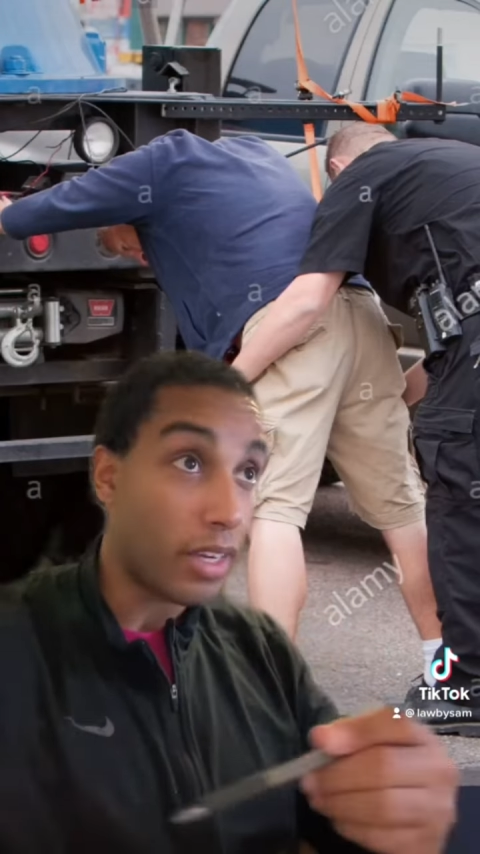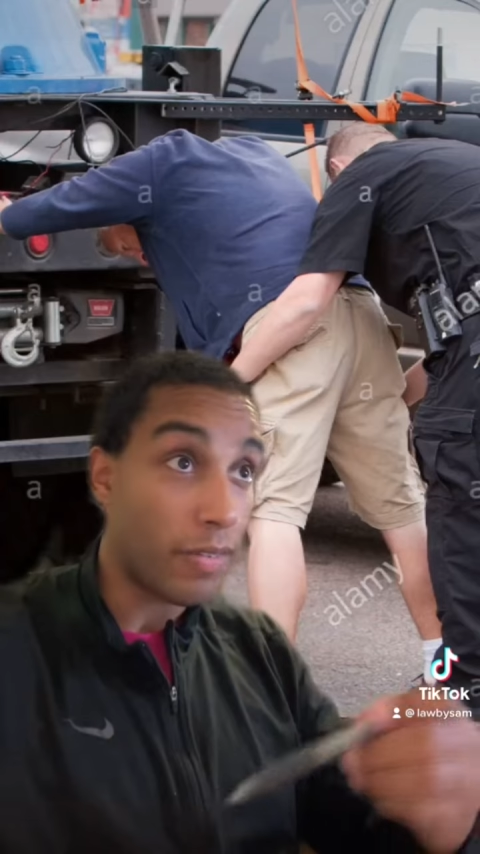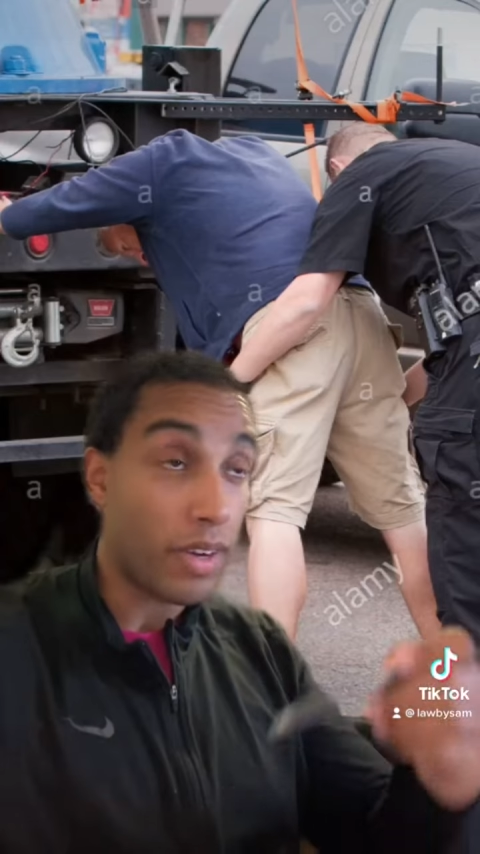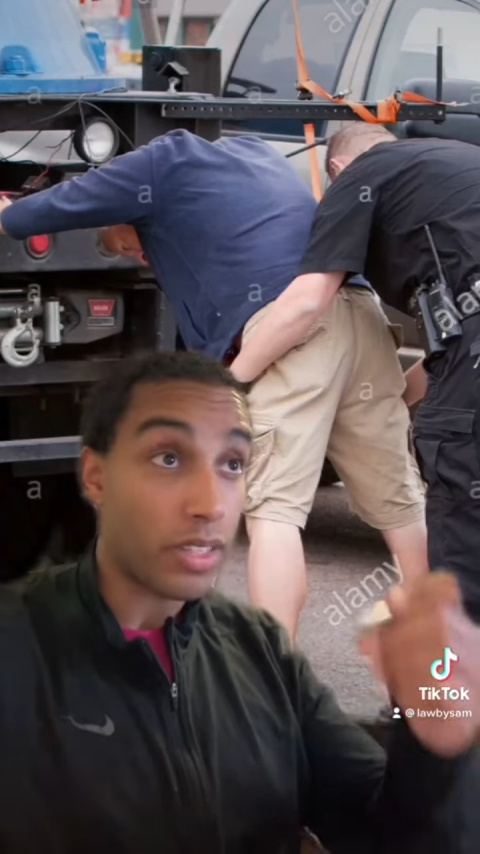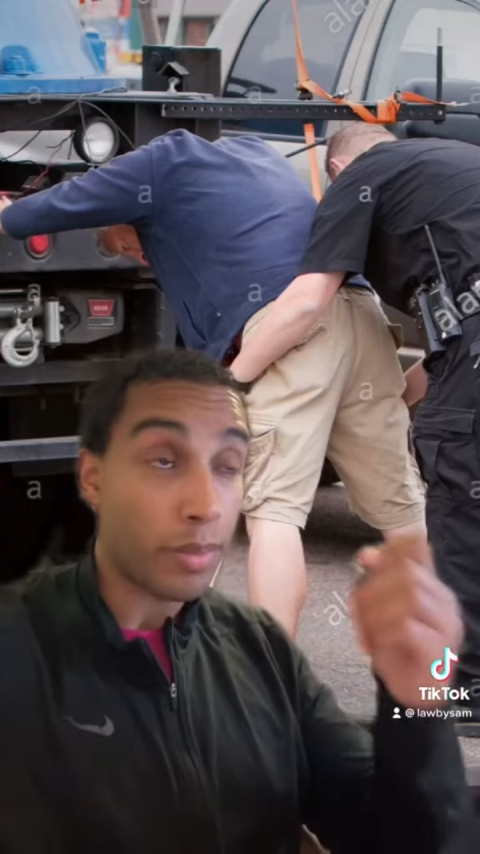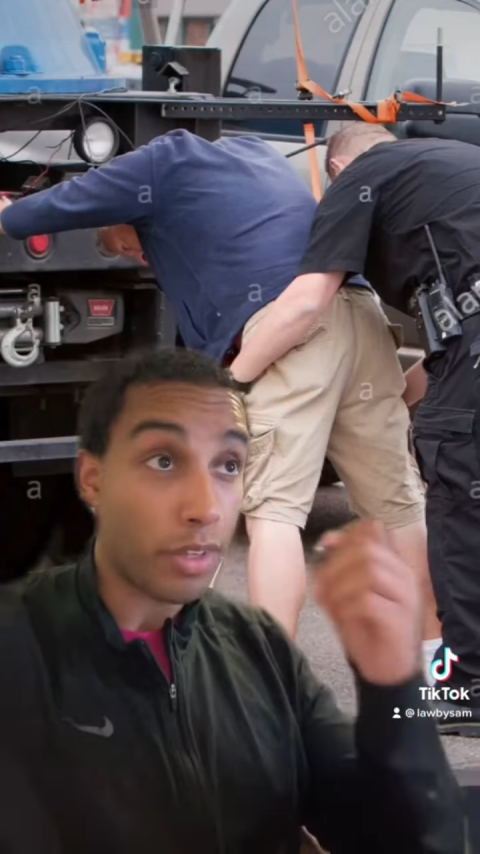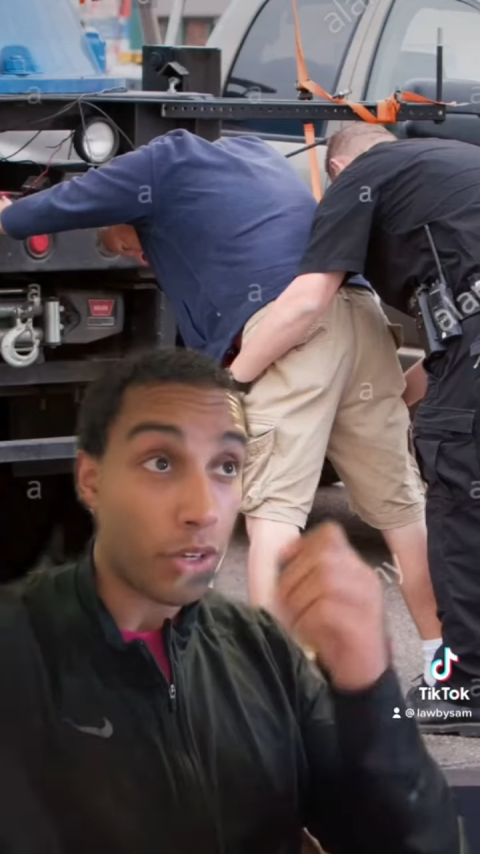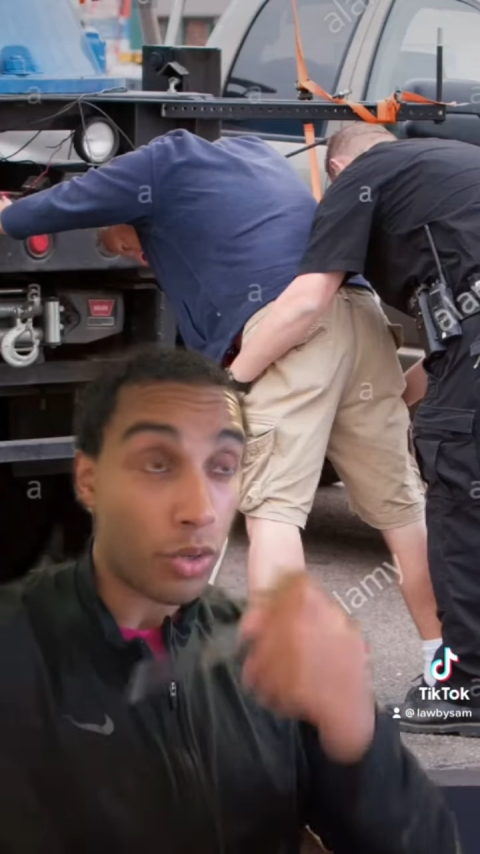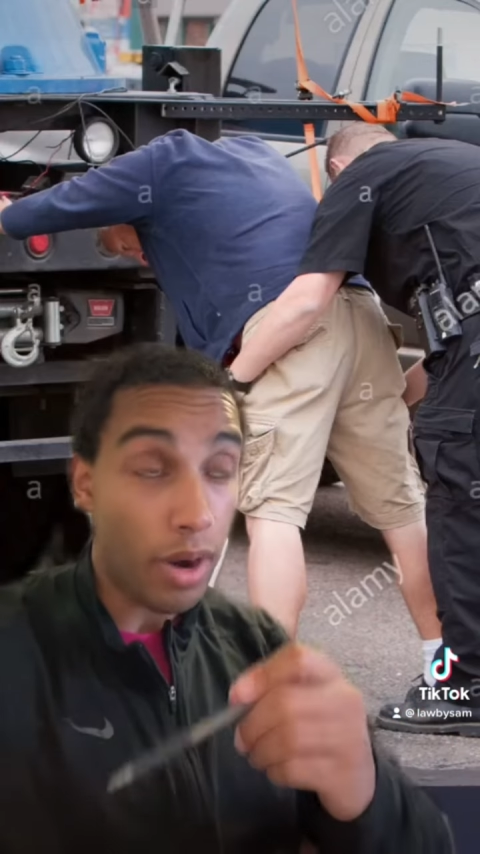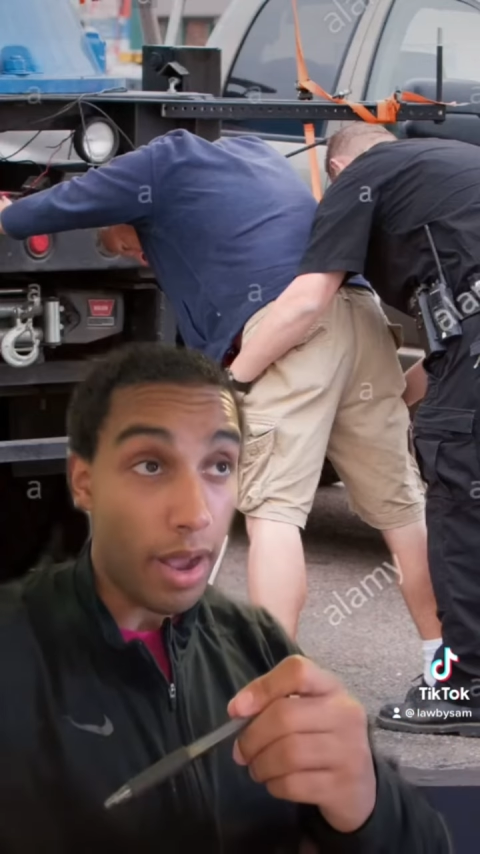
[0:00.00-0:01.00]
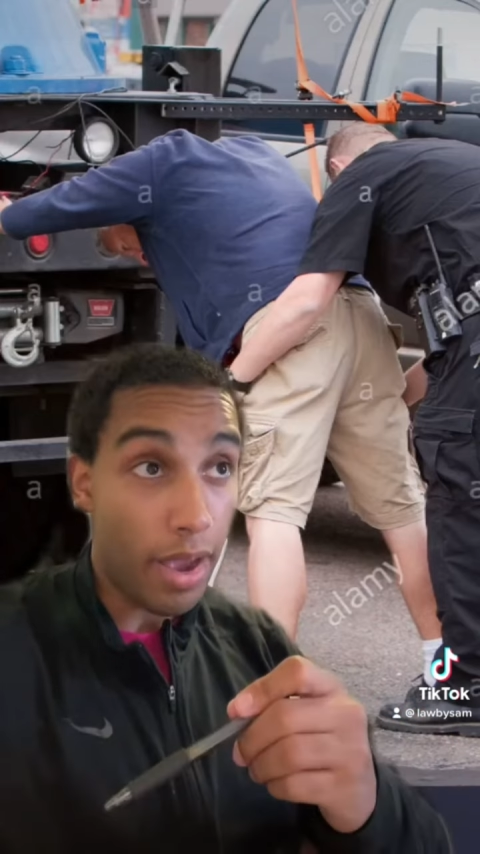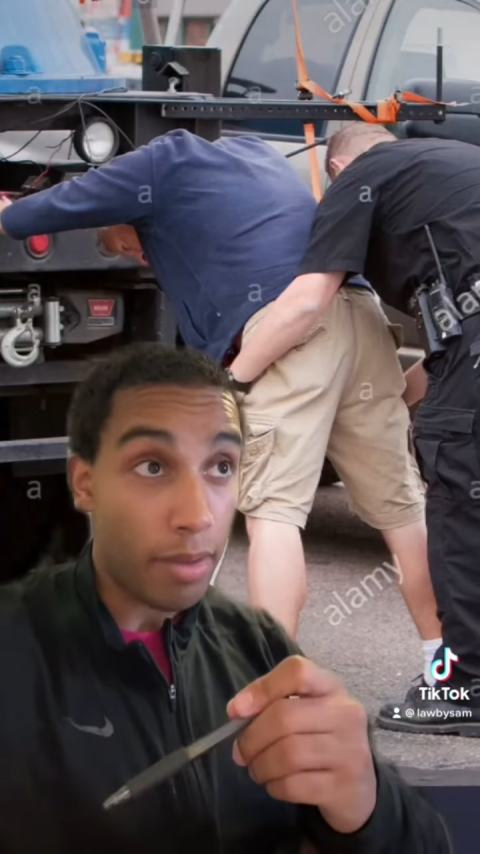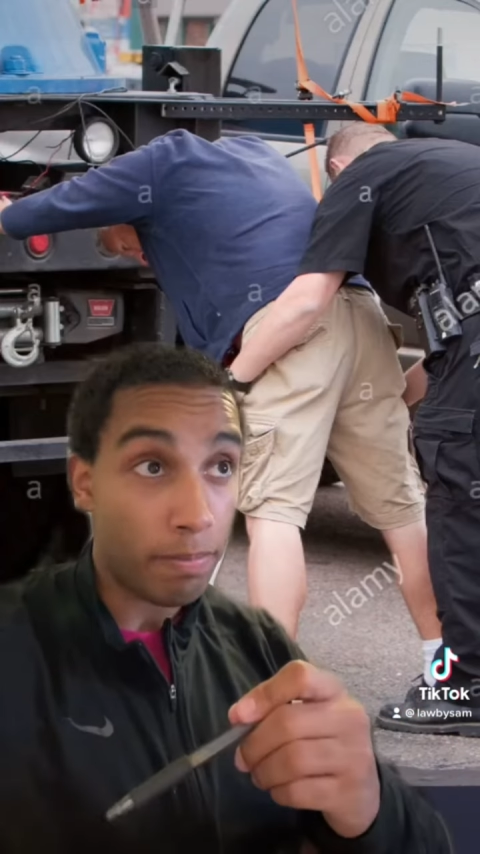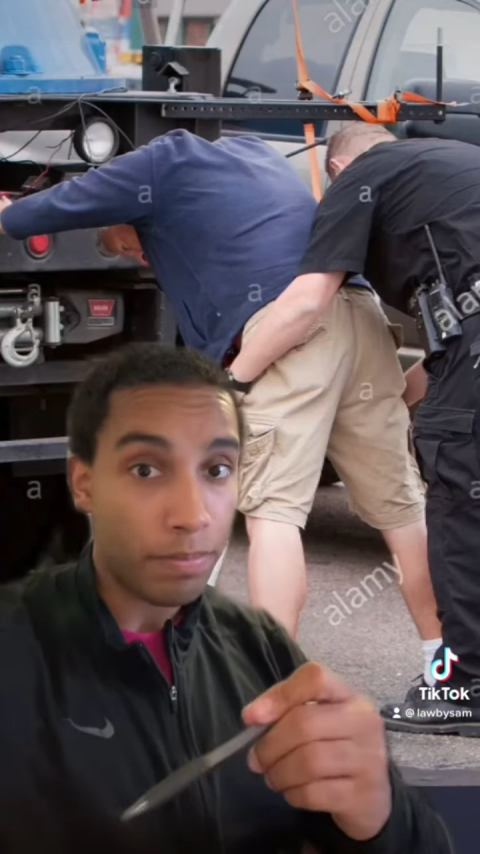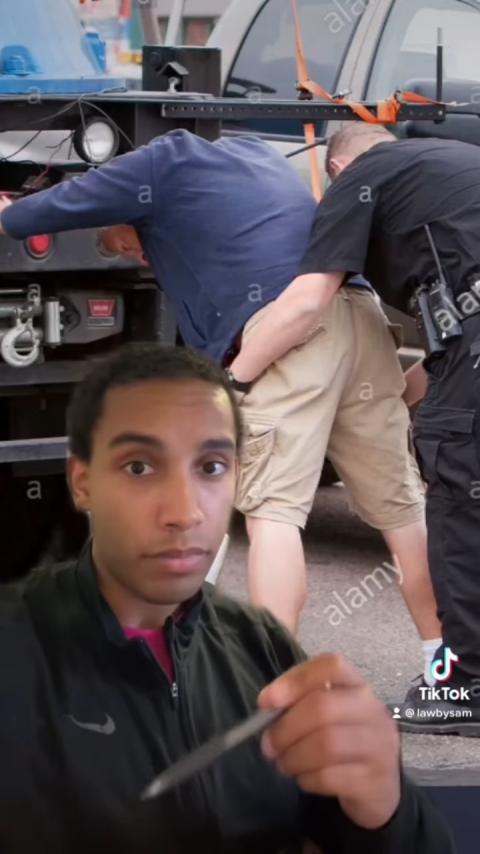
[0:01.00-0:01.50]
the defendant is committing a
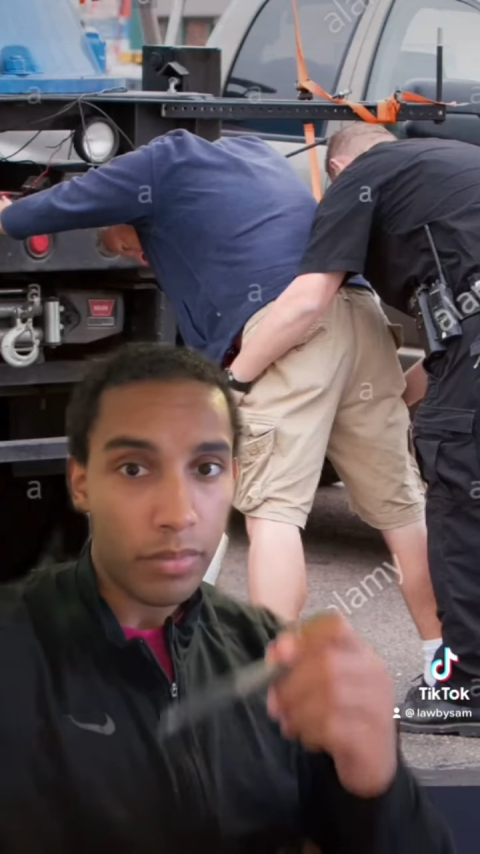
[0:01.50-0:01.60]
crime,